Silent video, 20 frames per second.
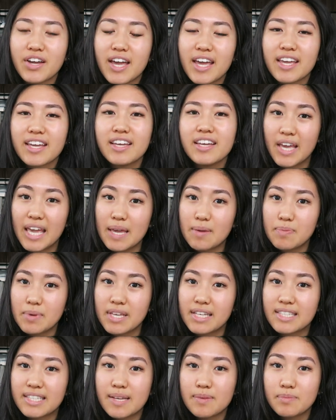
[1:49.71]
Okay, AP
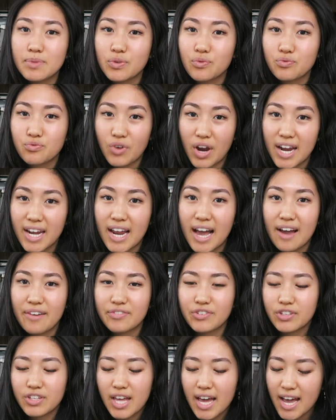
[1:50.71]
exams right
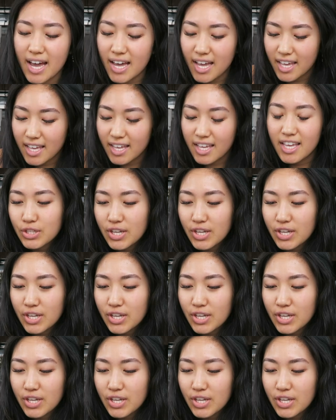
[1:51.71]
after that.